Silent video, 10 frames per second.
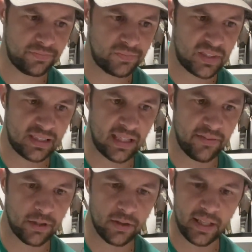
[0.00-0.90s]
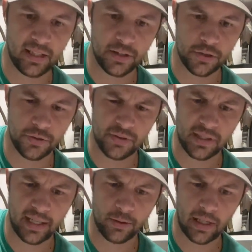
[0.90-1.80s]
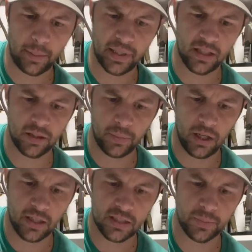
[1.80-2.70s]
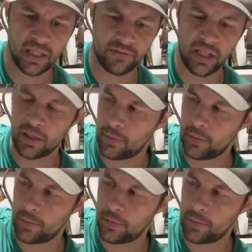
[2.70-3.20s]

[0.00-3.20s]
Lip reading: 7 or 8 issues I grabbed out of the box, but I've got them